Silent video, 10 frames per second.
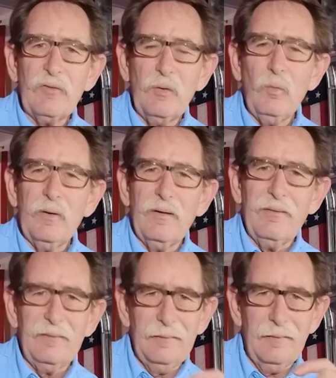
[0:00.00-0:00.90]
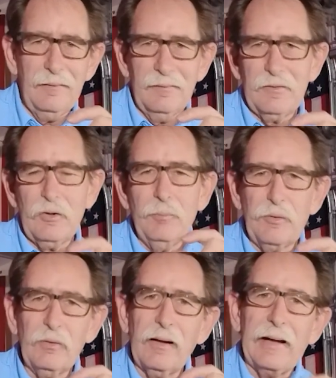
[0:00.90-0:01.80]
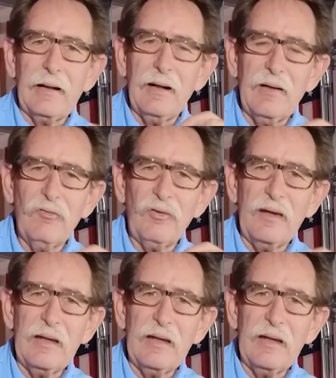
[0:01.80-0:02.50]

went to one of the little computer icons